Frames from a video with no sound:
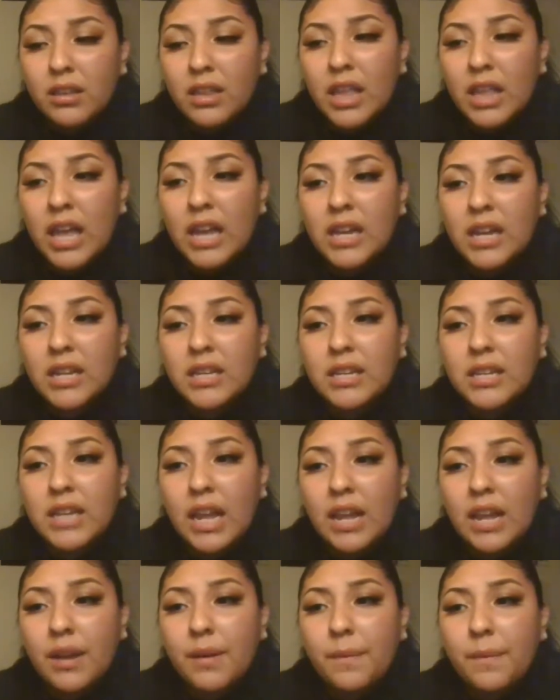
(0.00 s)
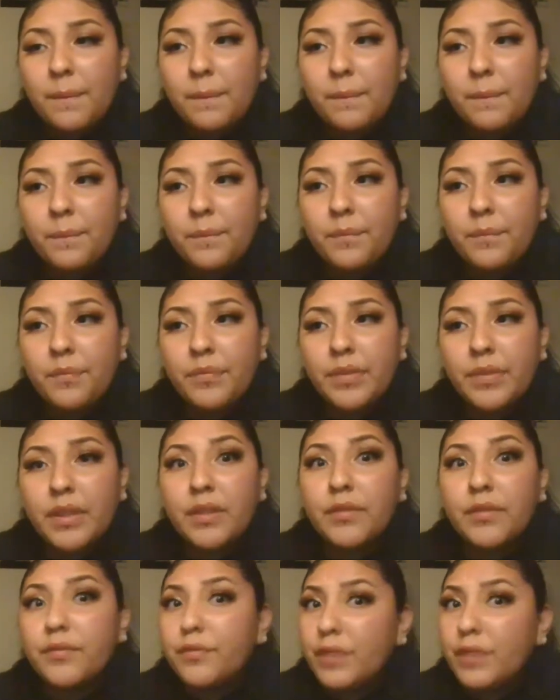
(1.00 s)
Like, damn.
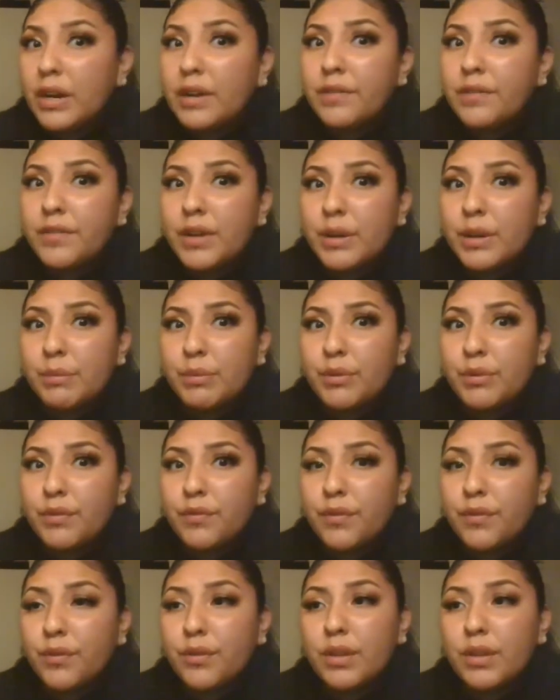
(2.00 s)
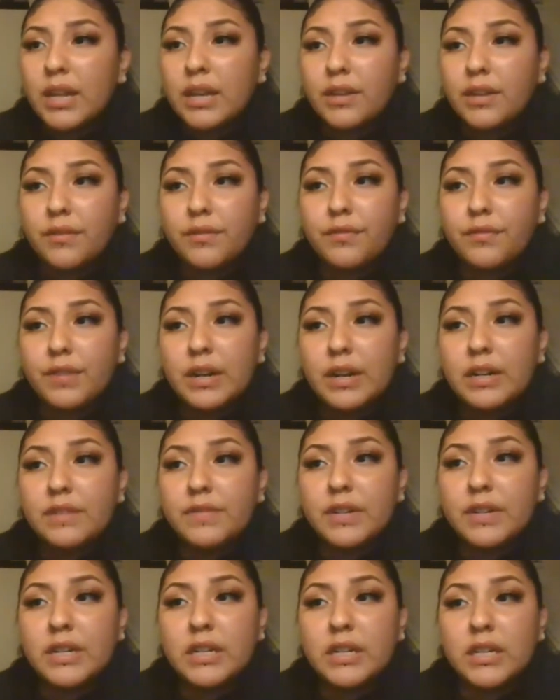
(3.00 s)
You're very, very beautiful. Like, you're
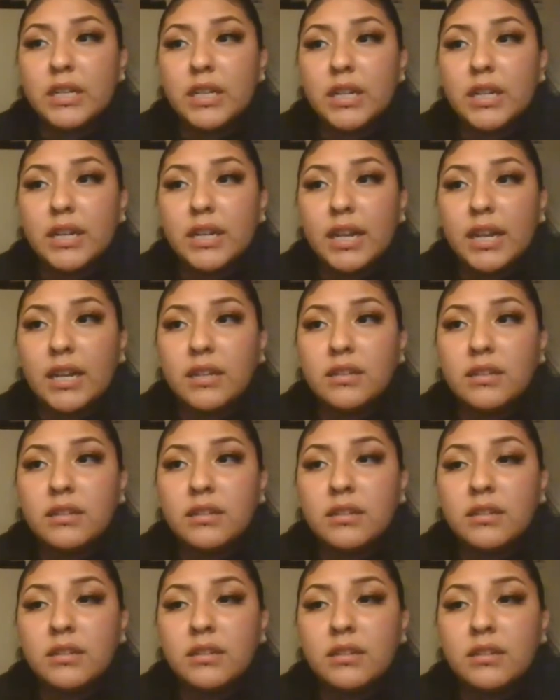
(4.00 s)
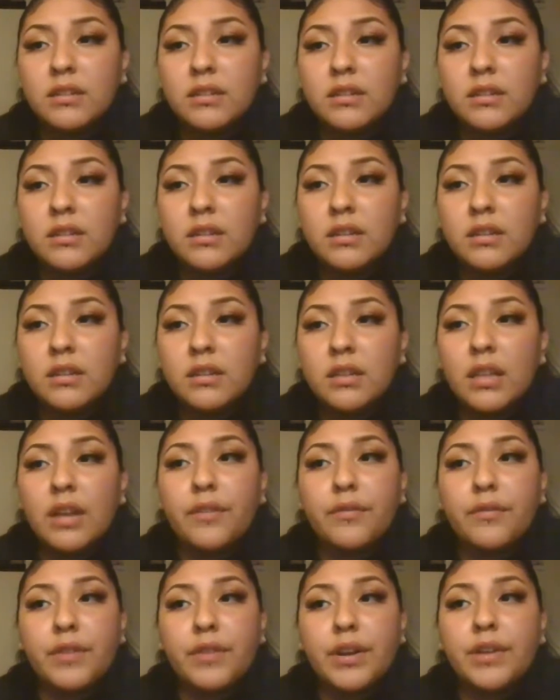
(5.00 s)
very, very good looking.
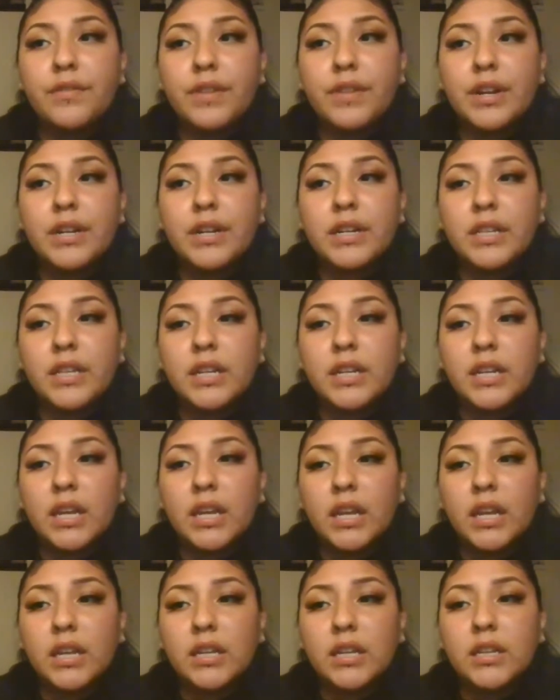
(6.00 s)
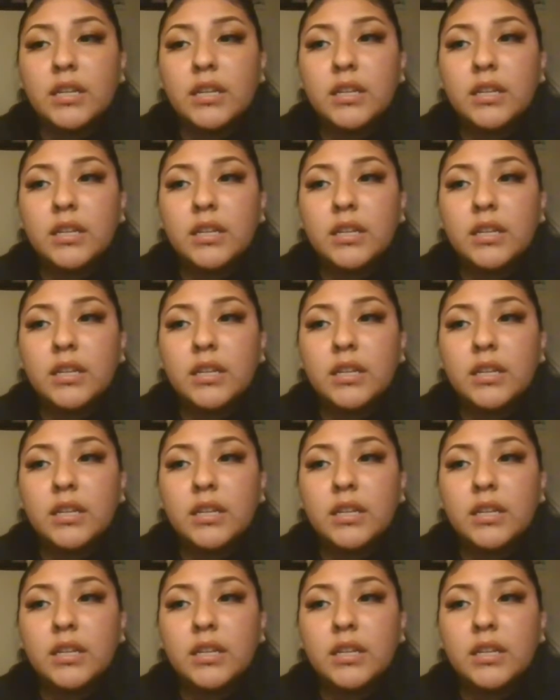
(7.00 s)
Like, very, very good looking.